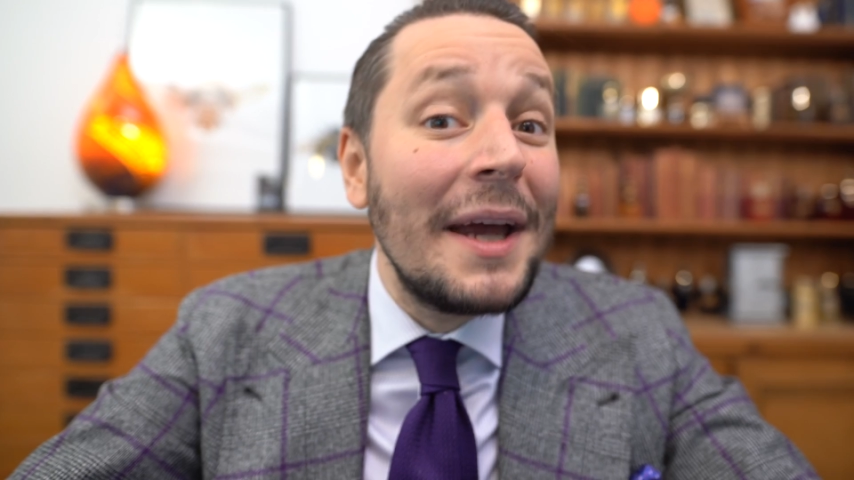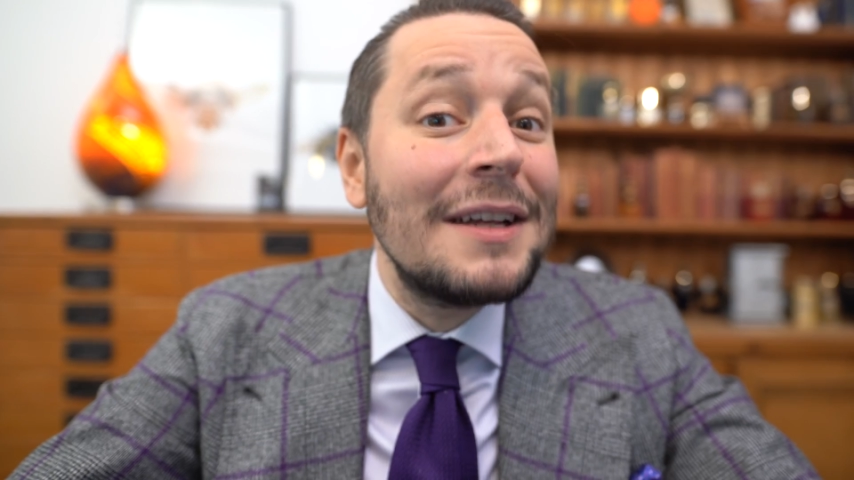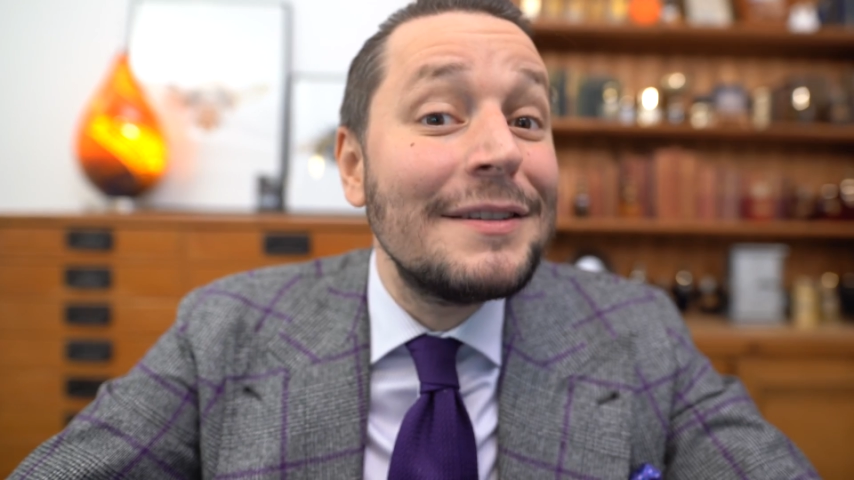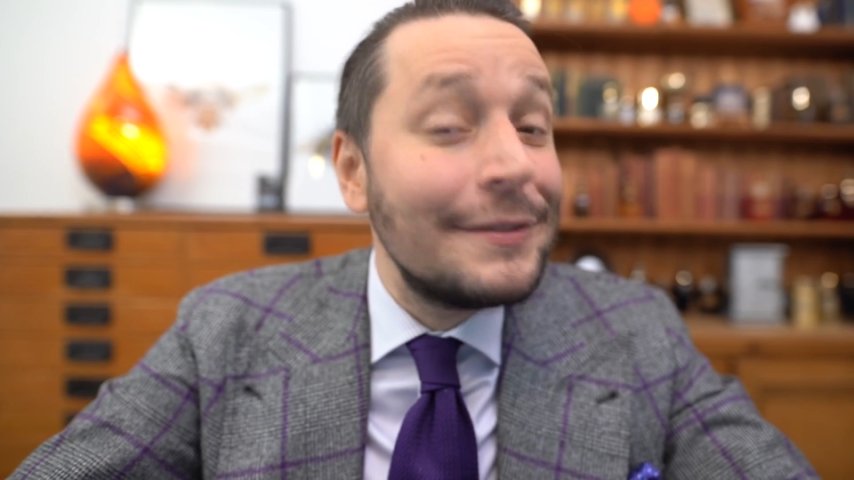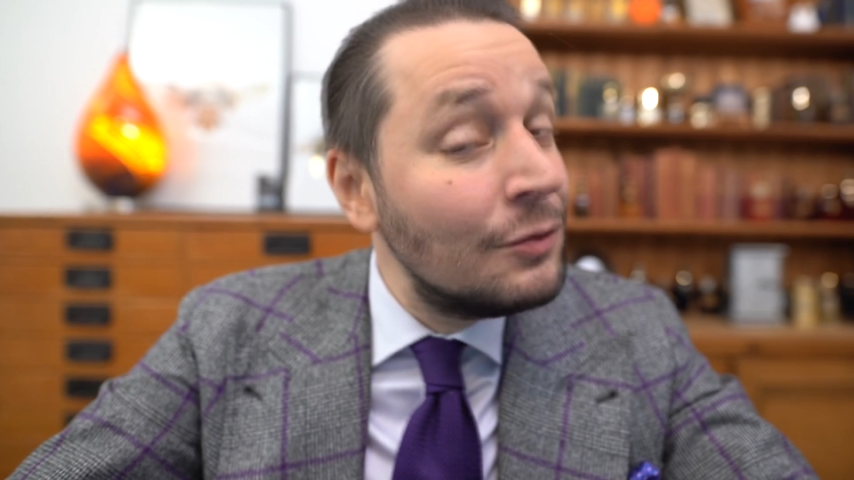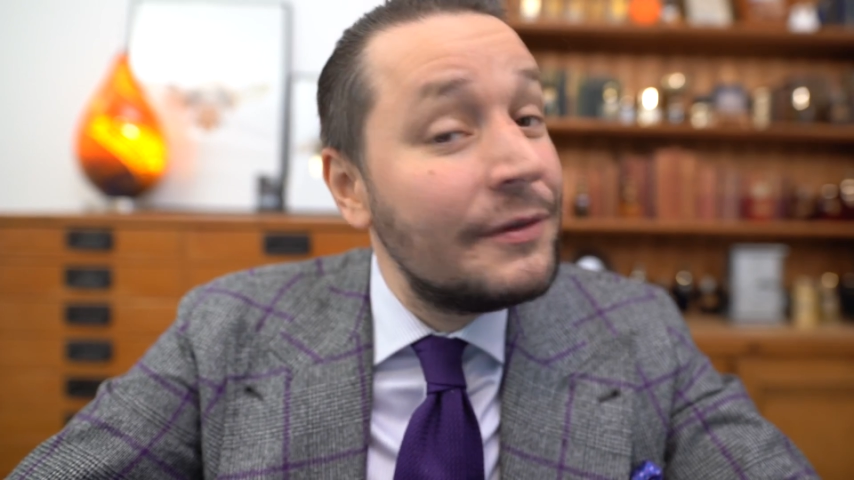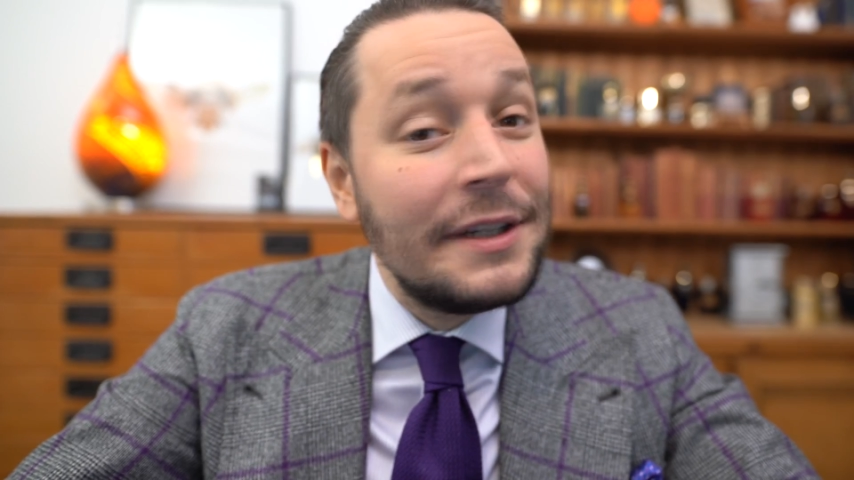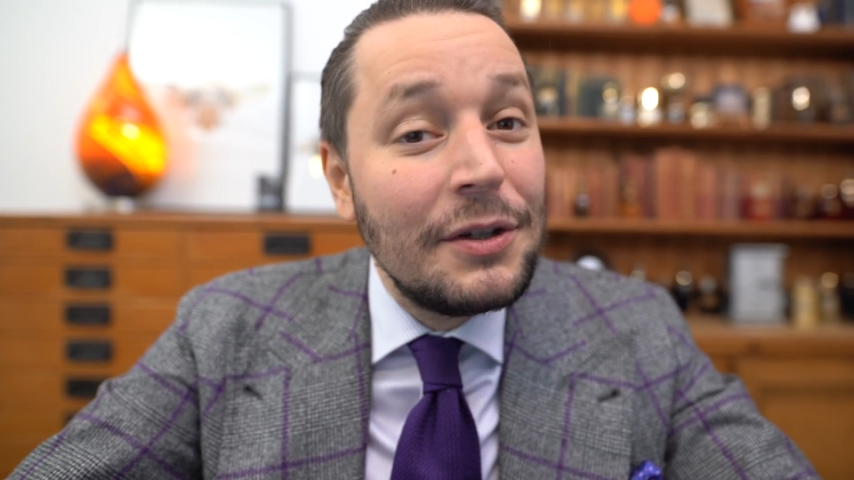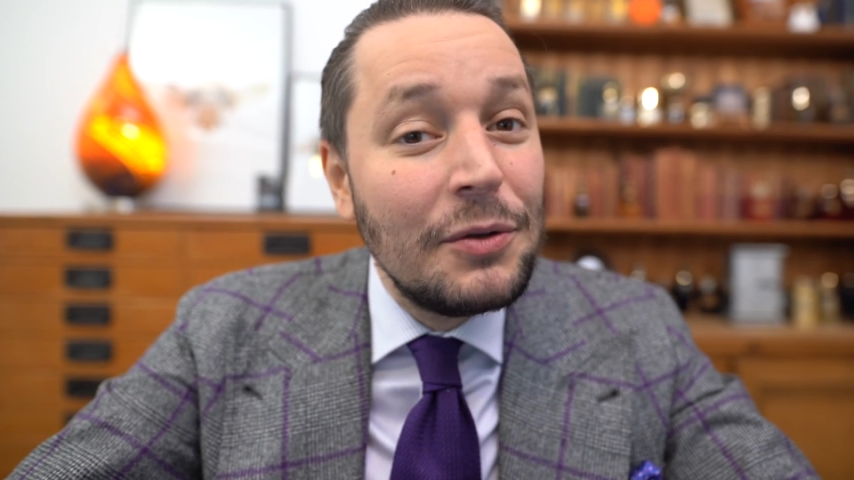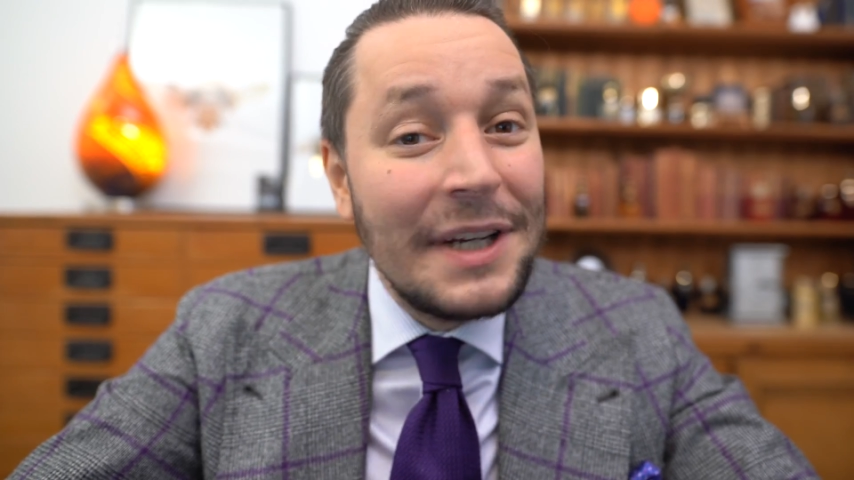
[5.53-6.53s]
Michael's new
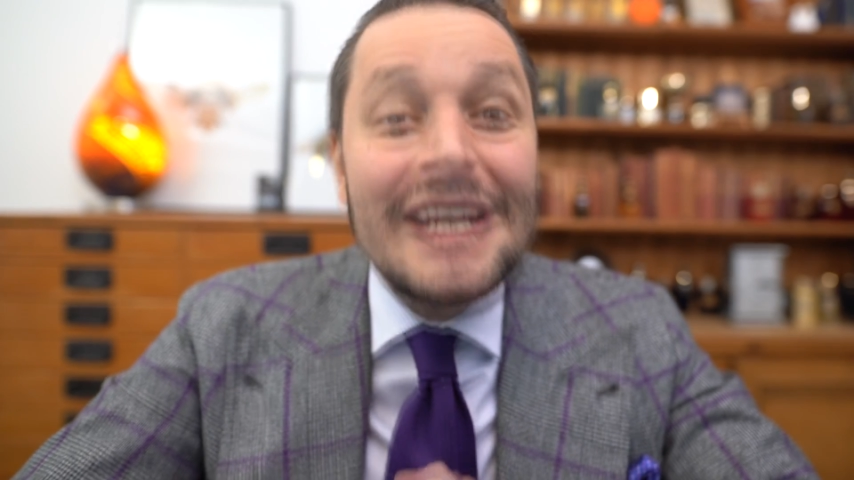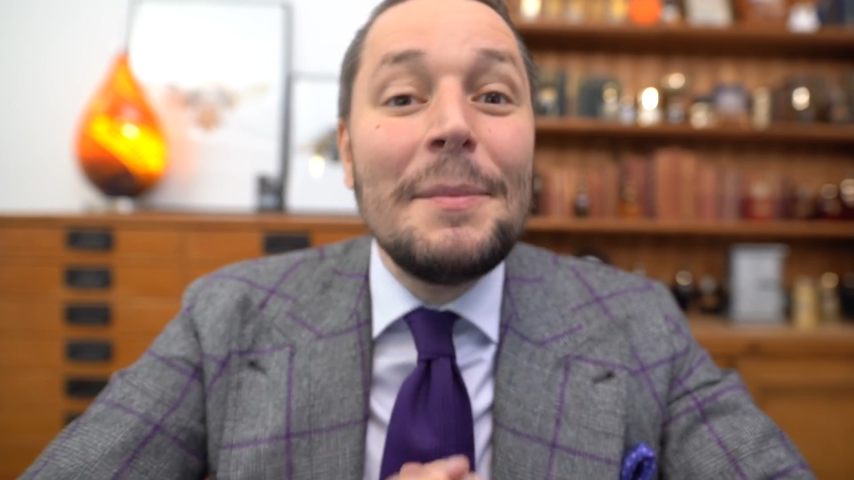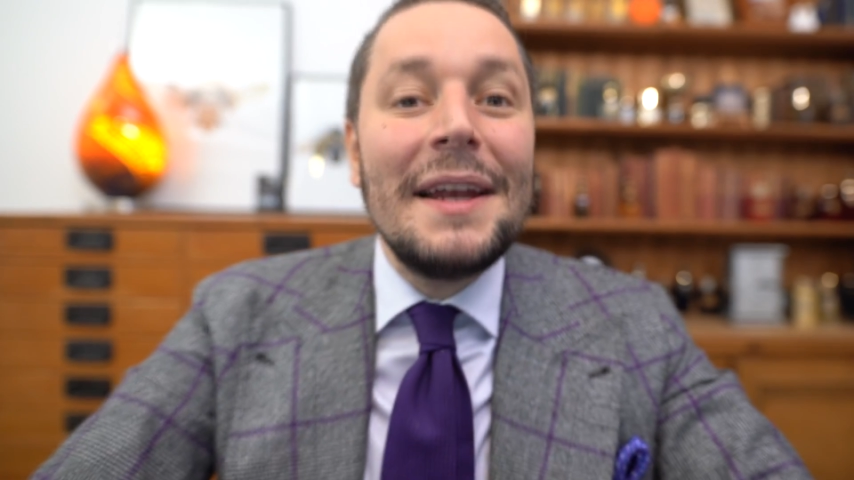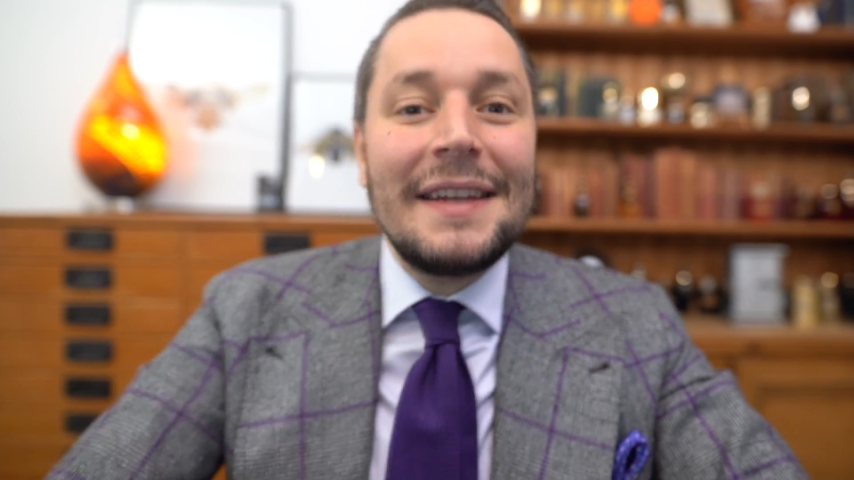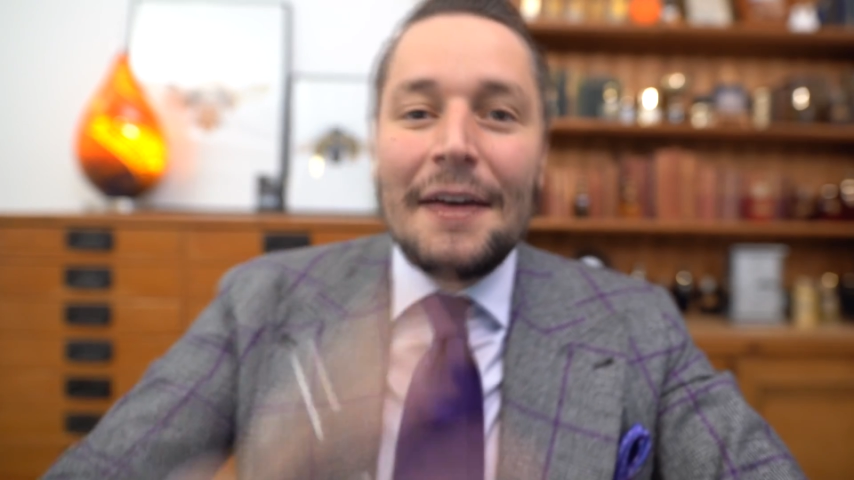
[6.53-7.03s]
video. He met